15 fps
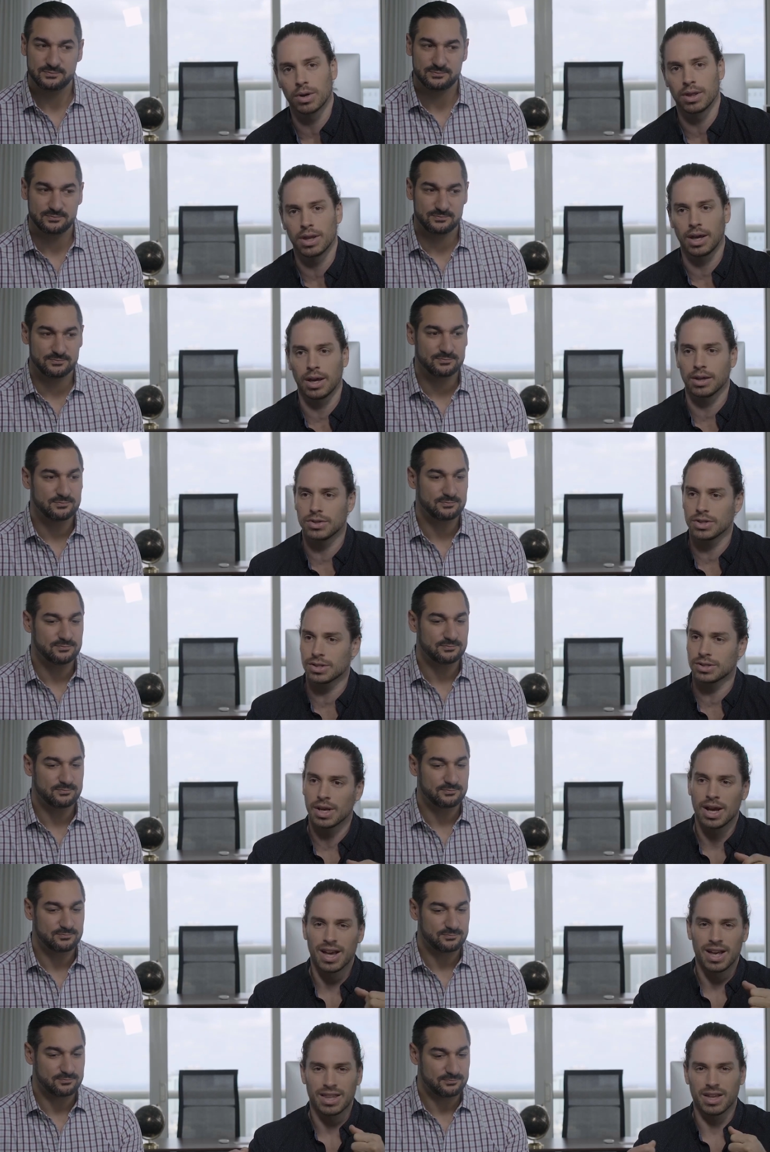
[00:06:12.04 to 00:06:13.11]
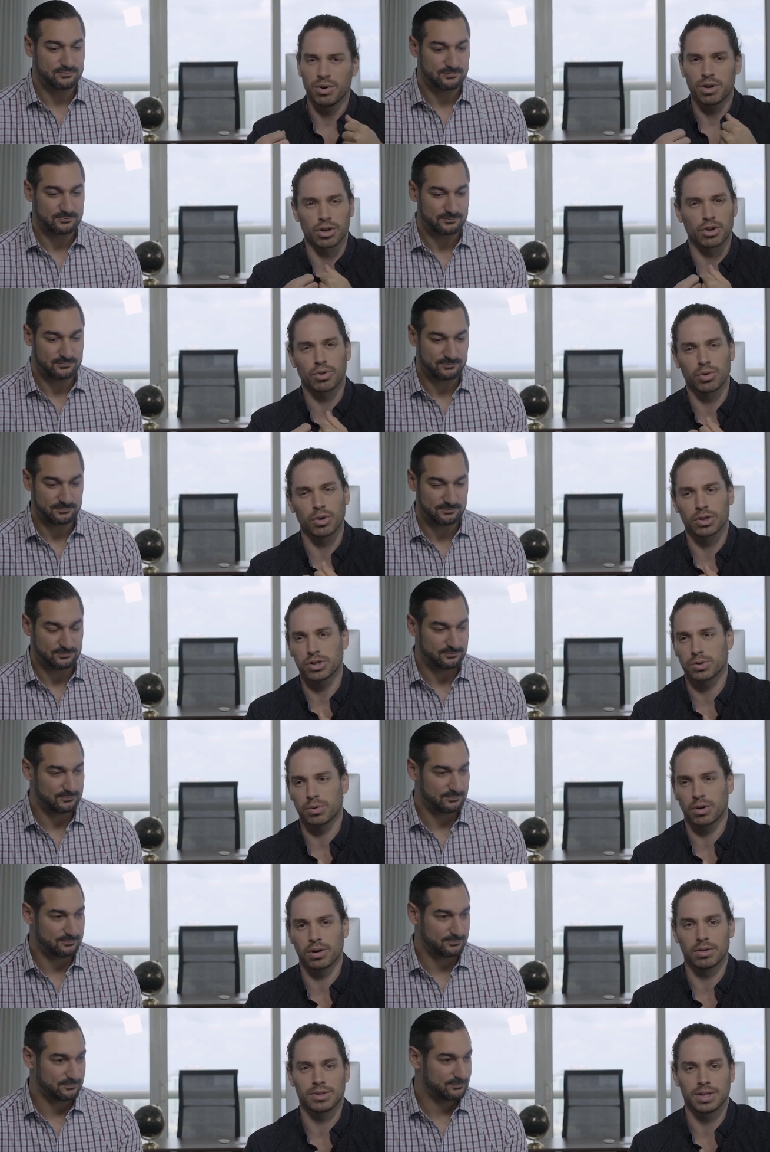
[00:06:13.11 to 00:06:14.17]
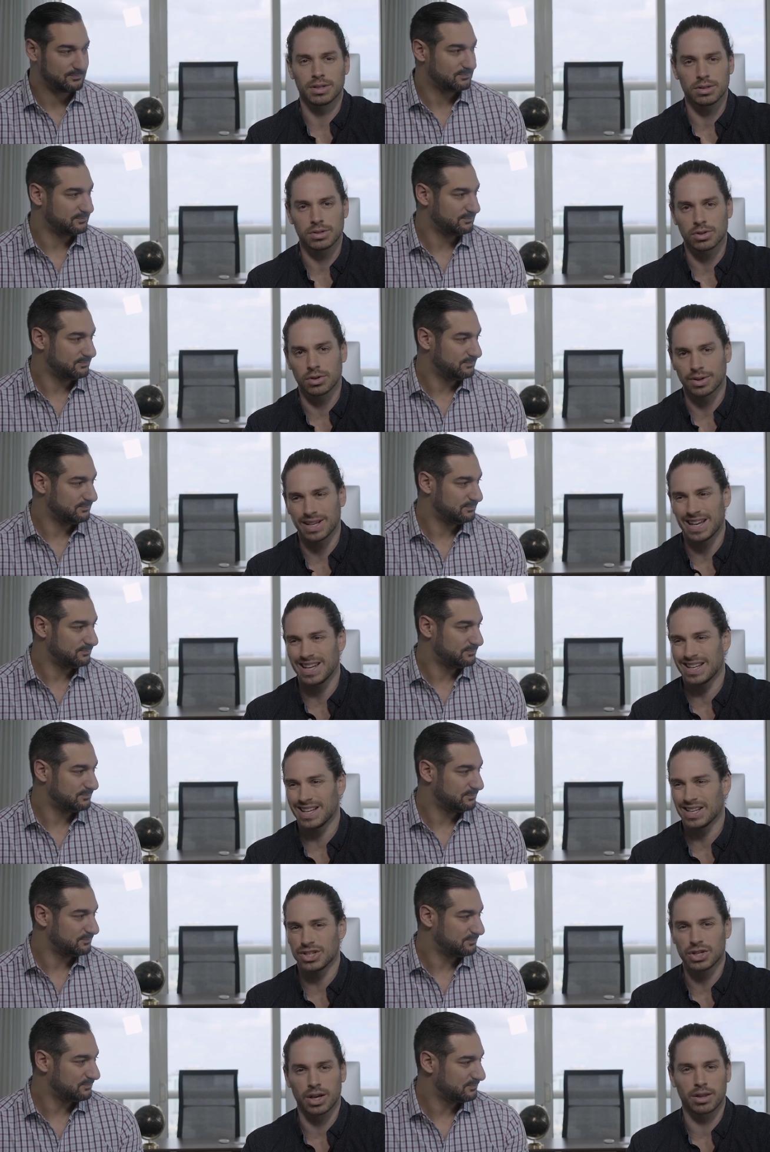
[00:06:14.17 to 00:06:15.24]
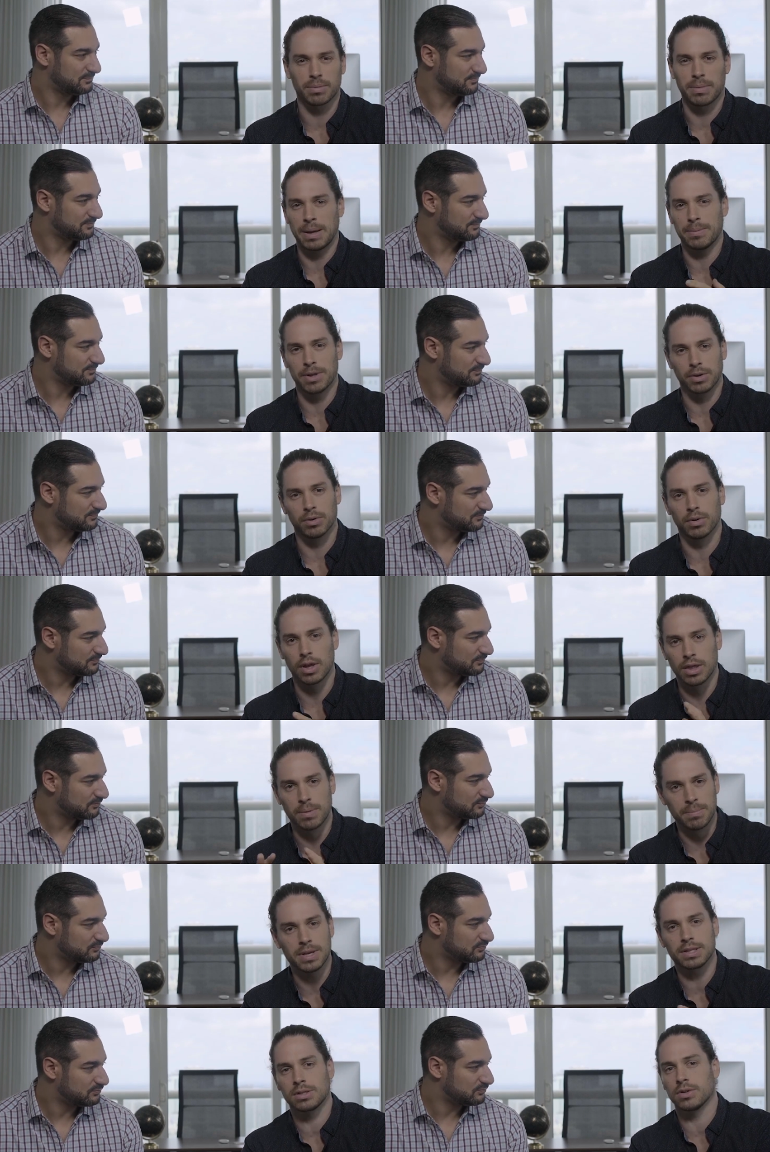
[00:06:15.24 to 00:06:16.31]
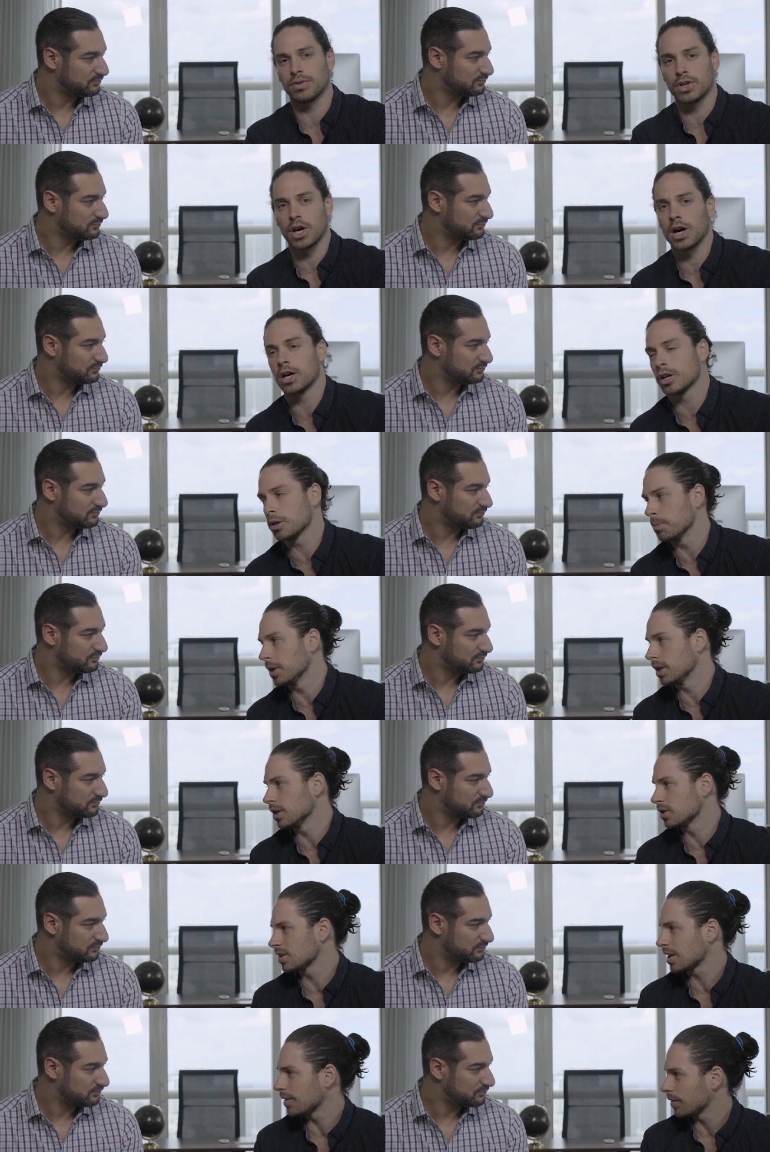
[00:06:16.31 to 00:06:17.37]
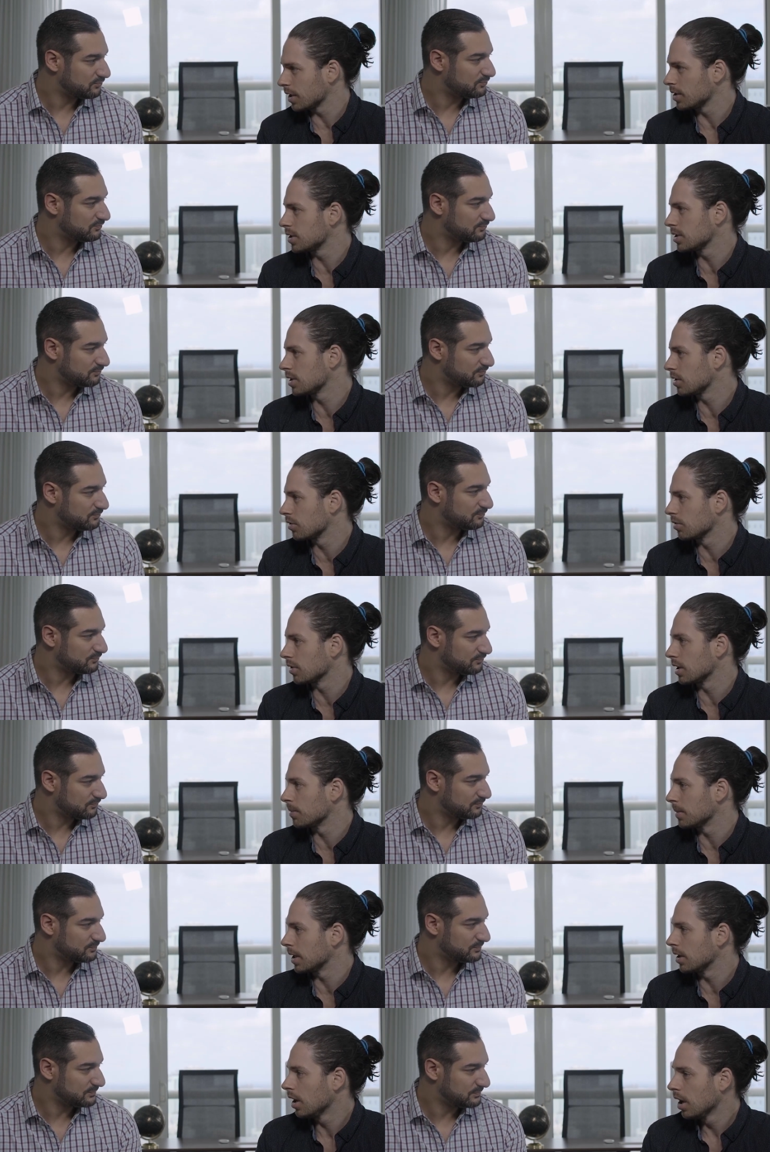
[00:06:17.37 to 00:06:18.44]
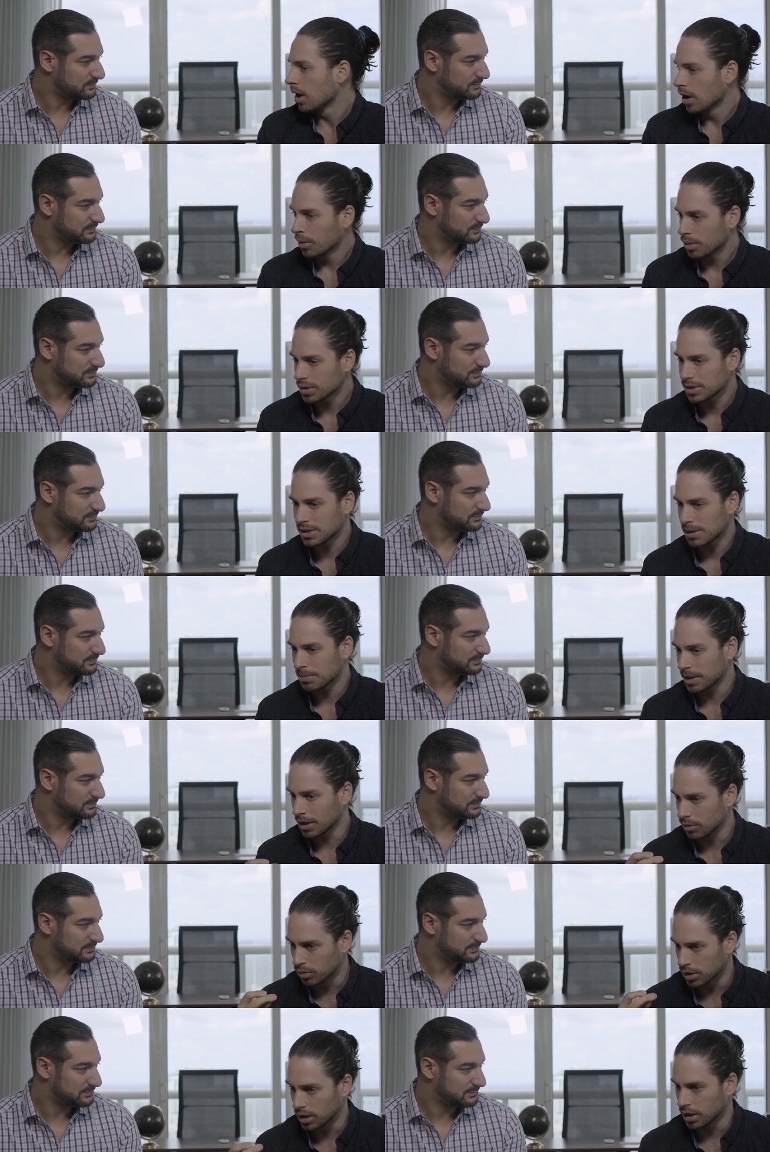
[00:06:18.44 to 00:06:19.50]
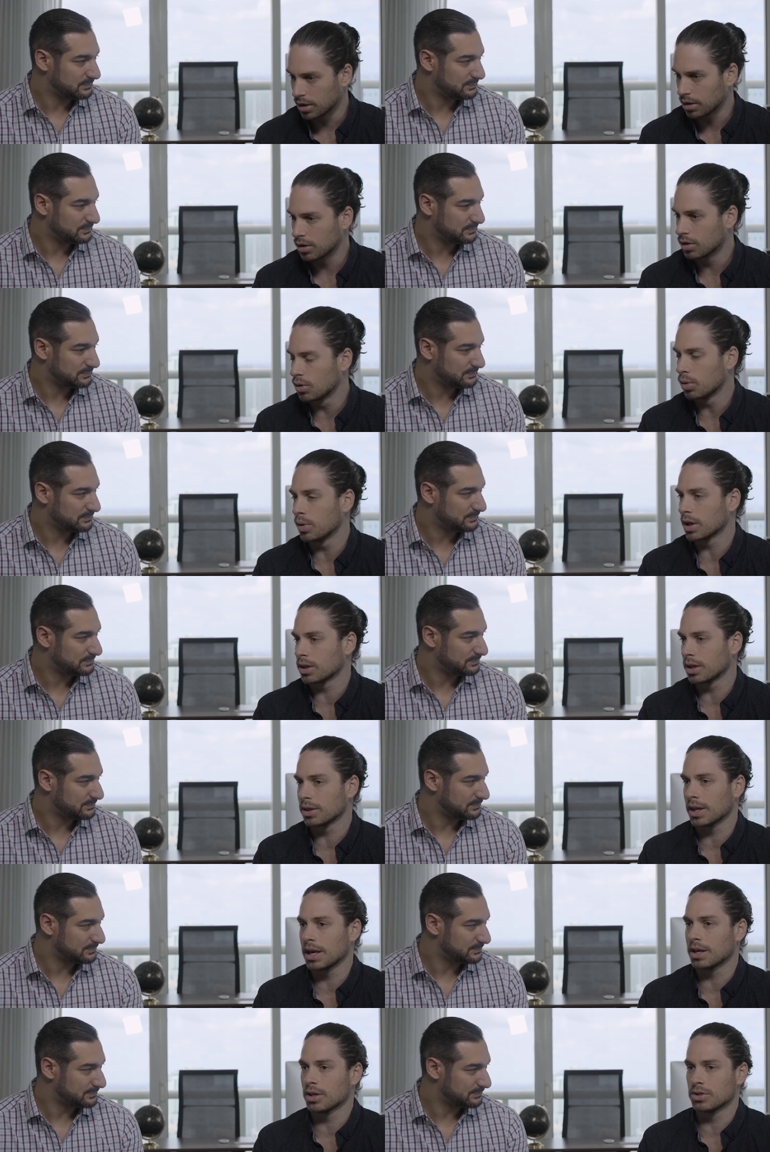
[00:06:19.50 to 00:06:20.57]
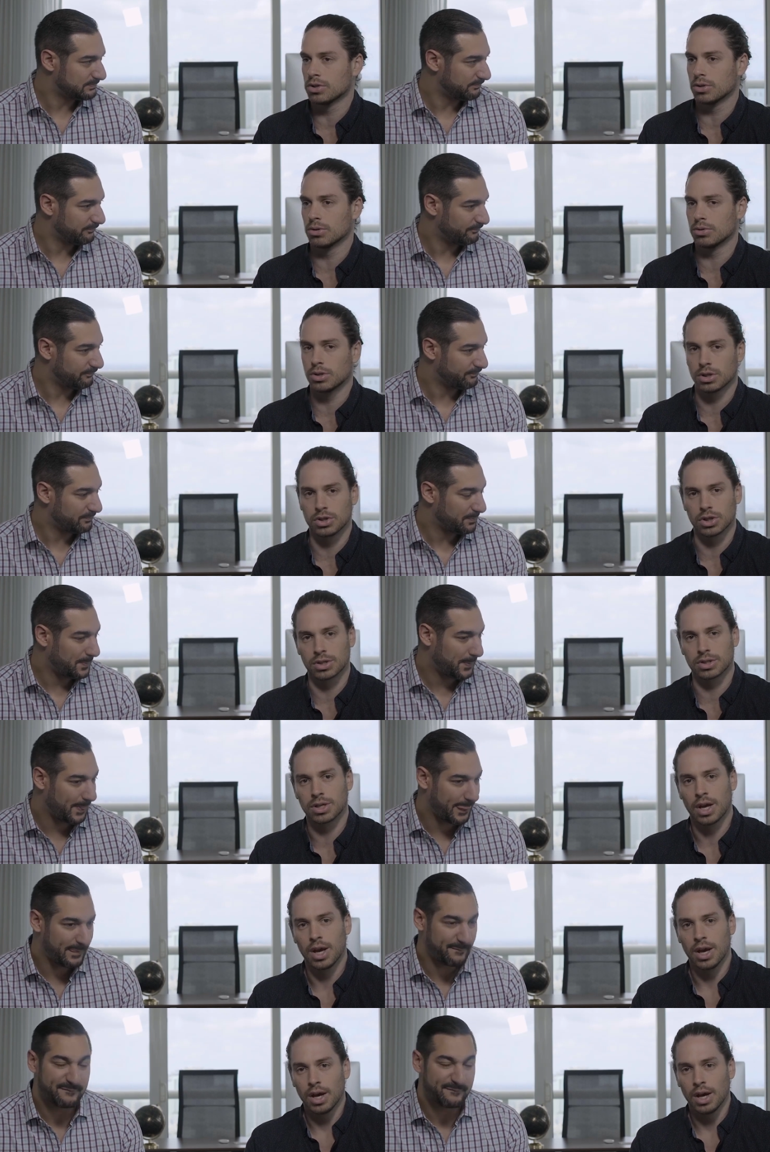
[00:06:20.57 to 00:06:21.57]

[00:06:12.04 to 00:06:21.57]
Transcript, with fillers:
Speaker 1: where they're at a crossroads, they're just not getting each other, maybe they're in the midst of an argument and just having a disagreement, what's something really quick that they can do to just